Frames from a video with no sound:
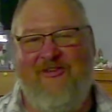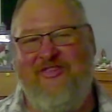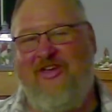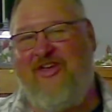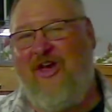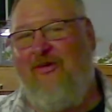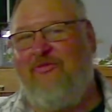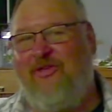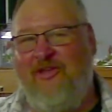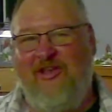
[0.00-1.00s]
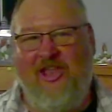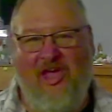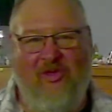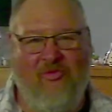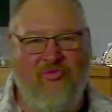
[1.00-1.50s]
When you go to
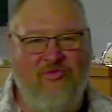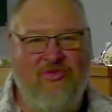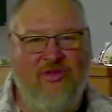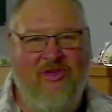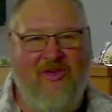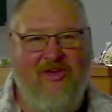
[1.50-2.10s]
Lowe's,